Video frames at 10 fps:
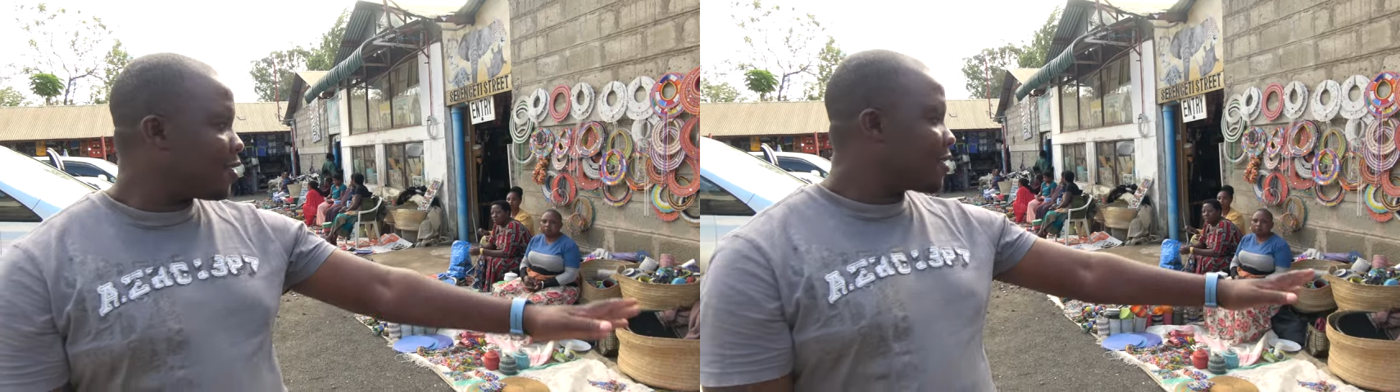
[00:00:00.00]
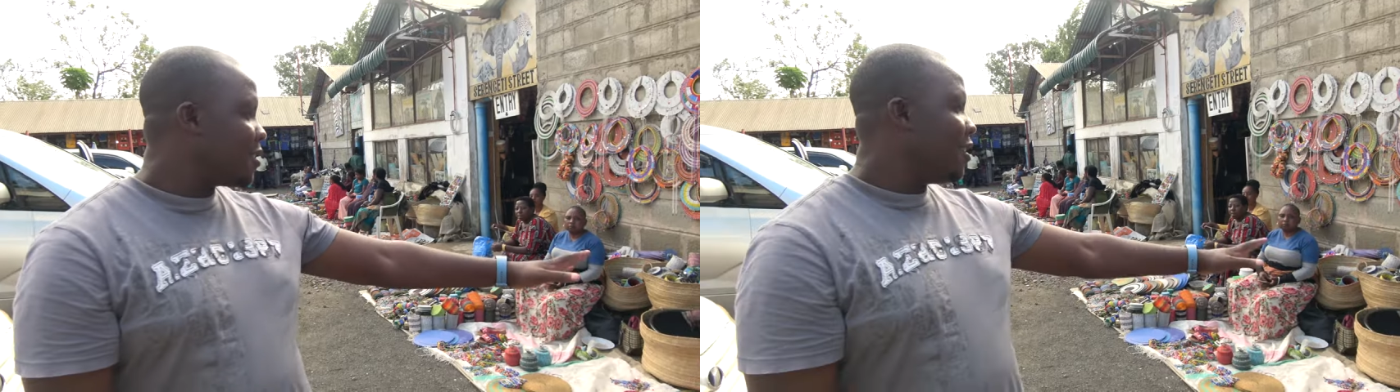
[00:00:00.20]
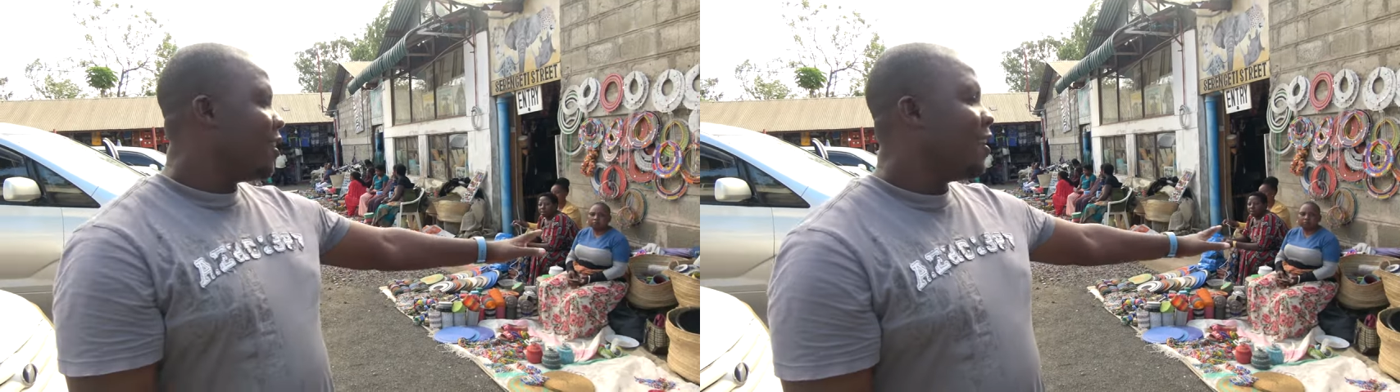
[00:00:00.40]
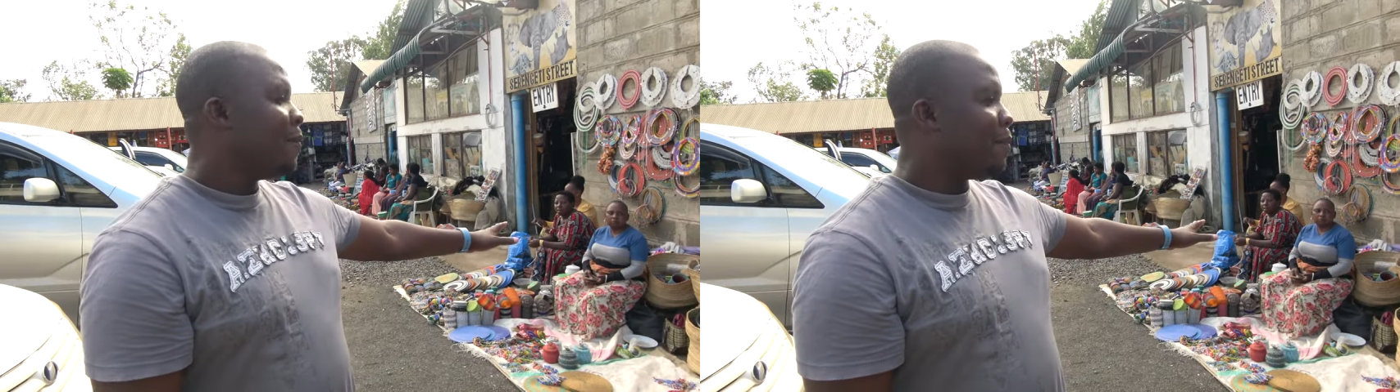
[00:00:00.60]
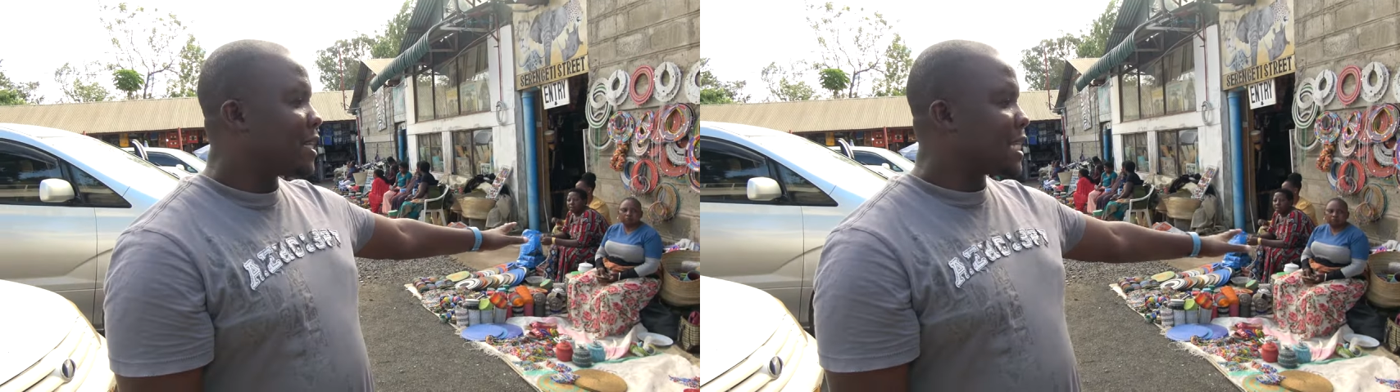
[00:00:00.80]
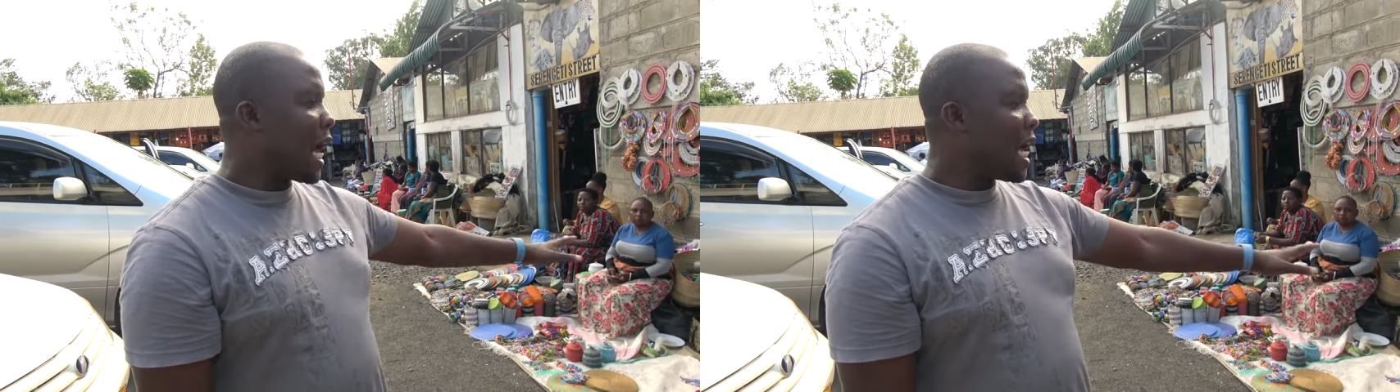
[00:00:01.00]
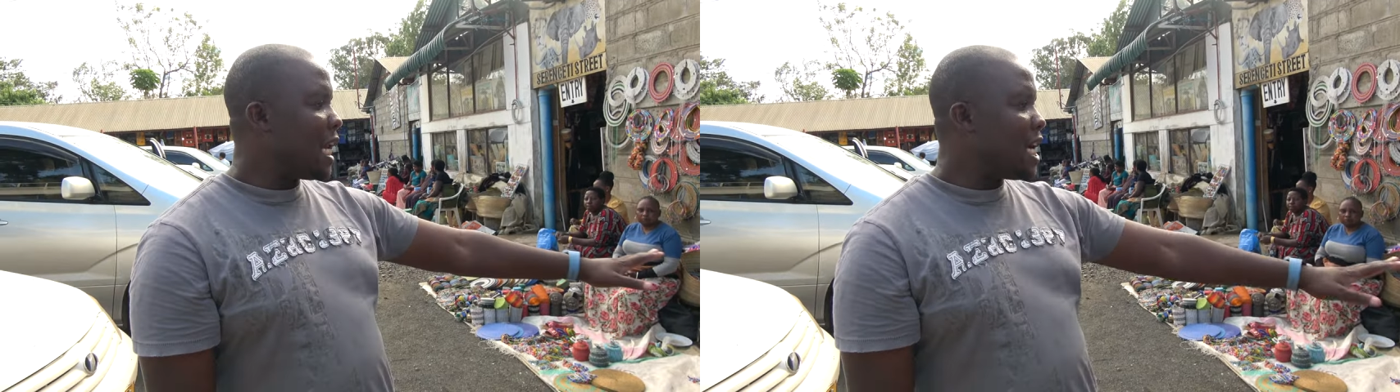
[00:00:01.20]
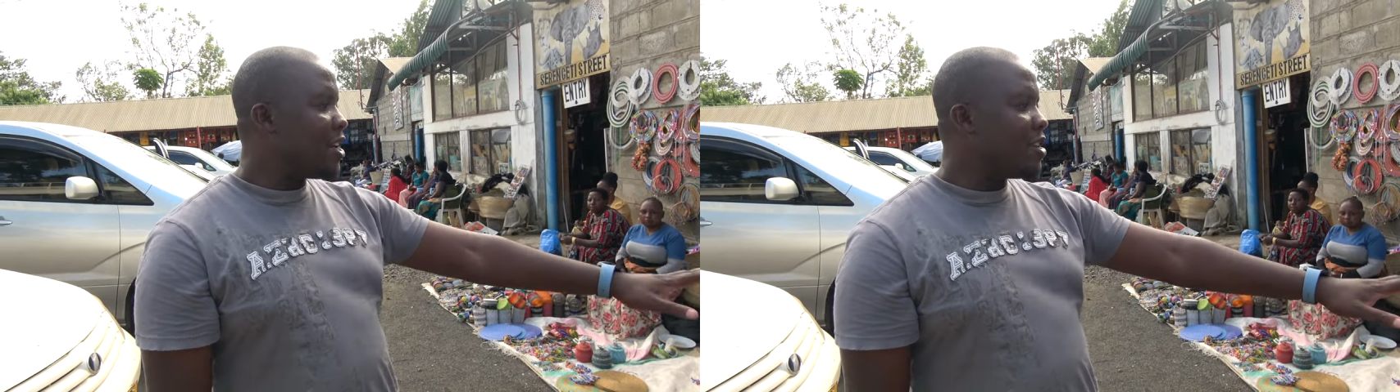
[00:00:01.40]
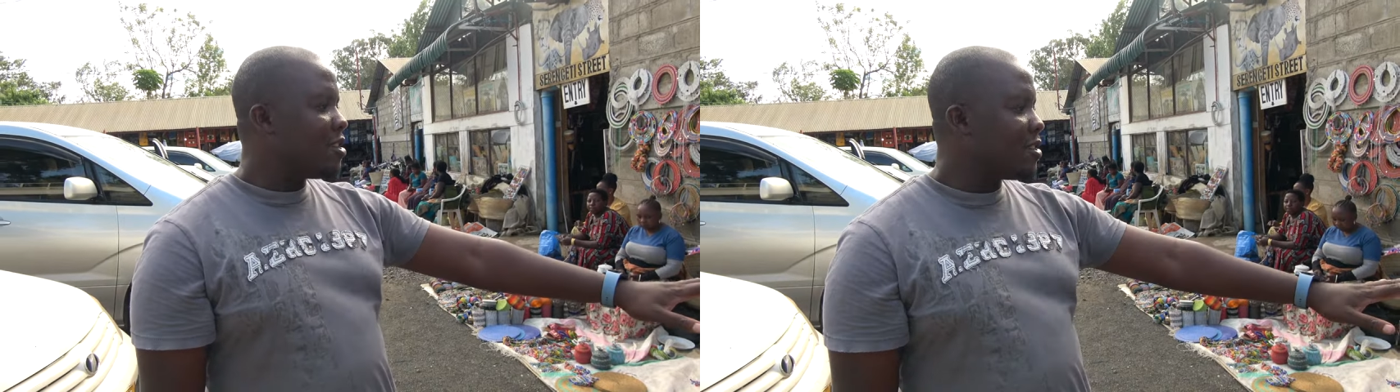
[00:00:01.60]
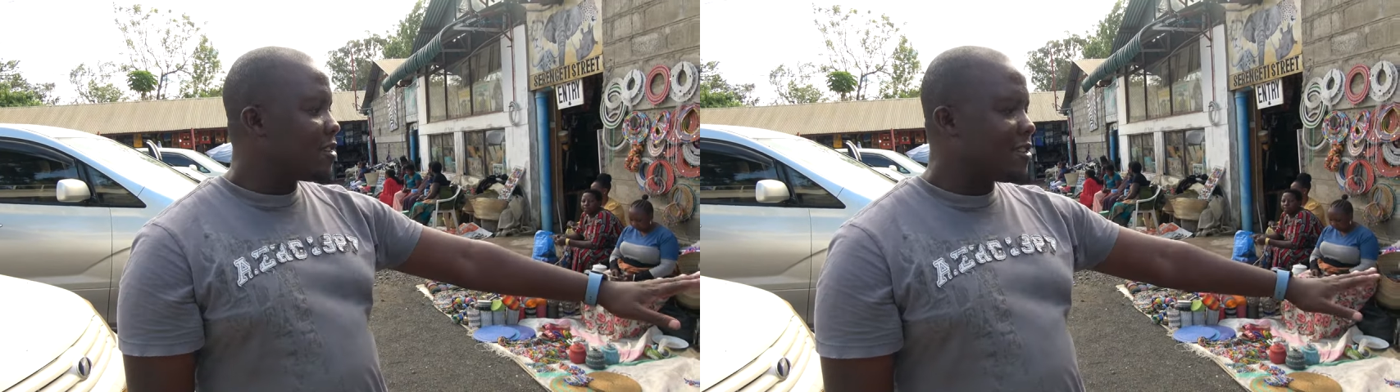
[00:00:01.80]
And everyone here represents their
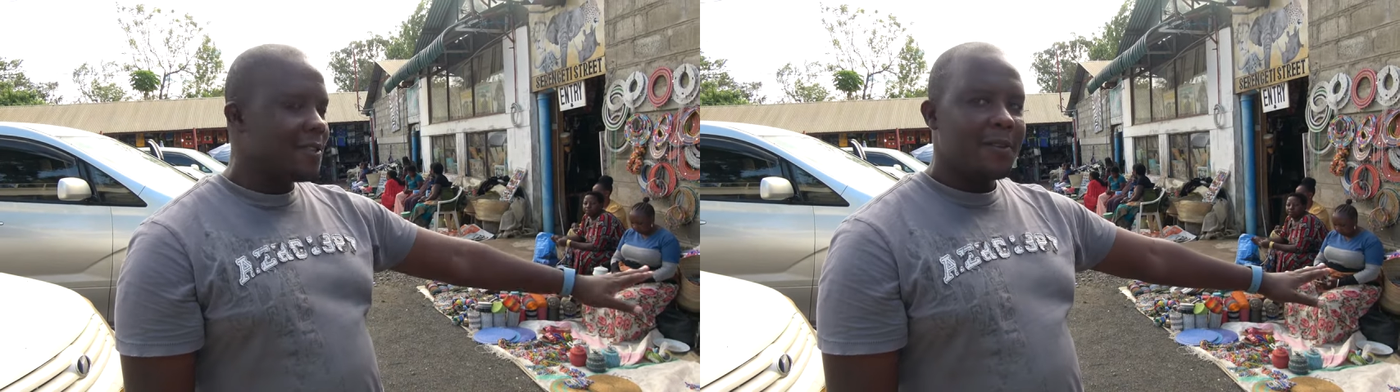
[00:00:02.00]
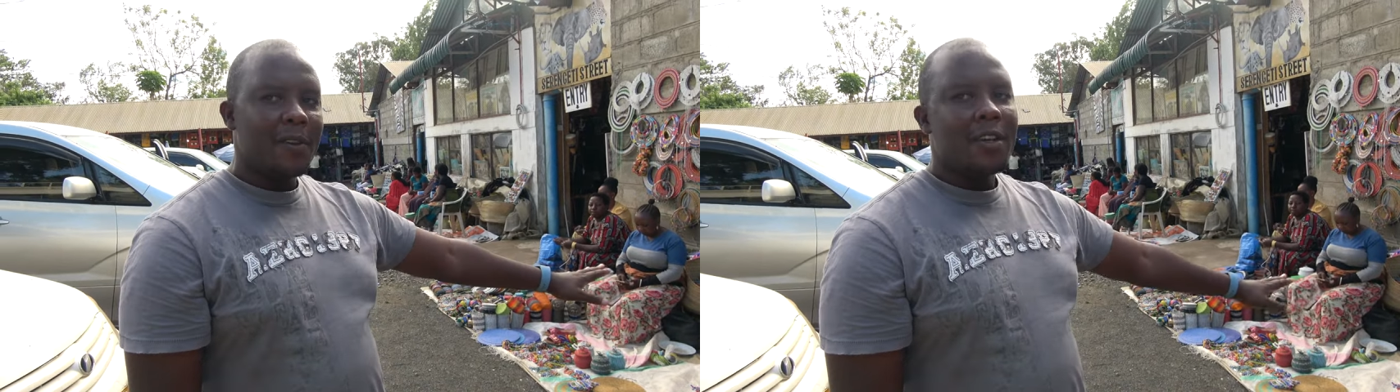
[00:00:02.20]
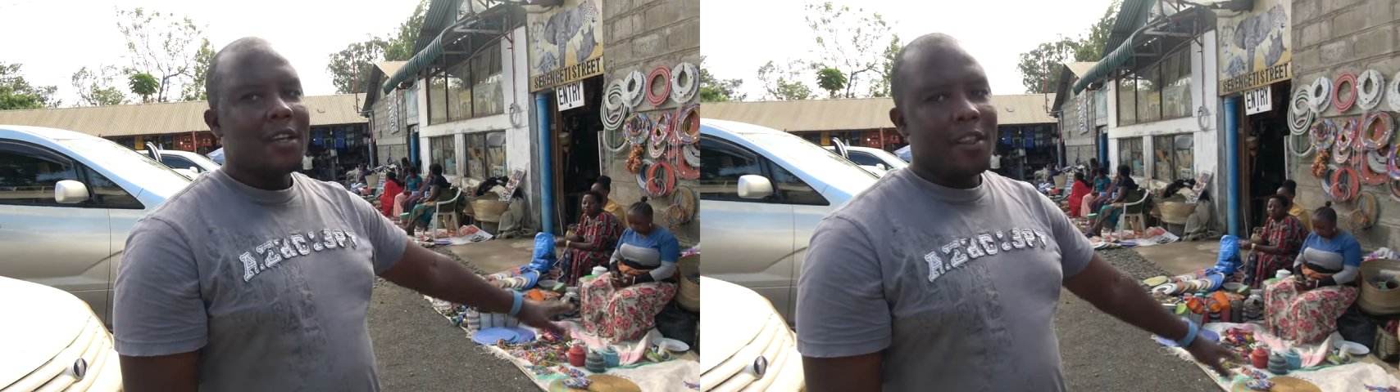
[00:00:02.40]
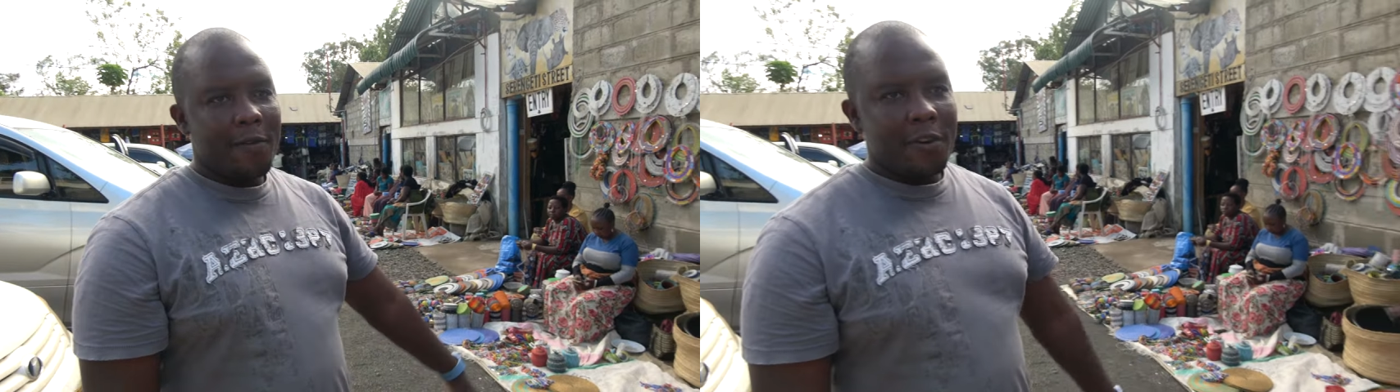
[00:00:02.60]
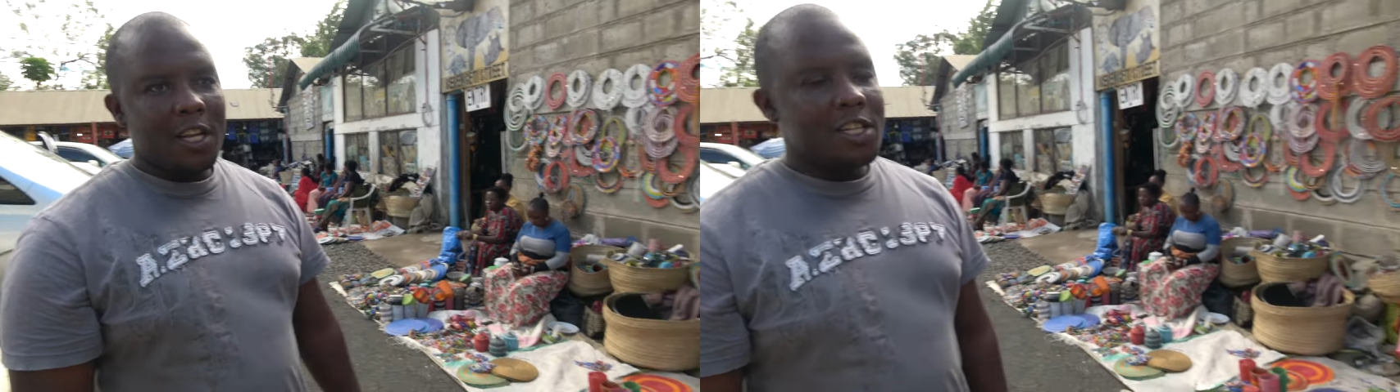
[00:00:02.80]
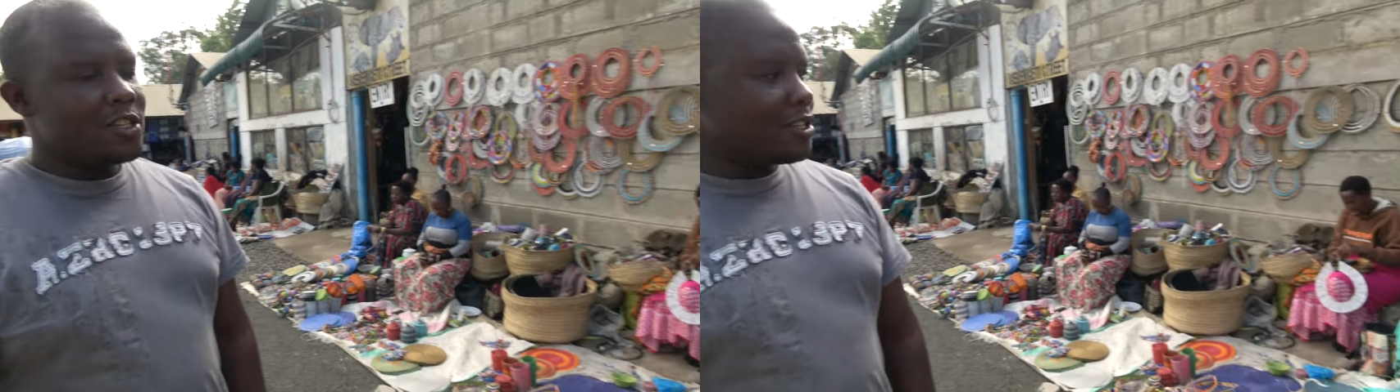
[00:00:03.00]
village the villages.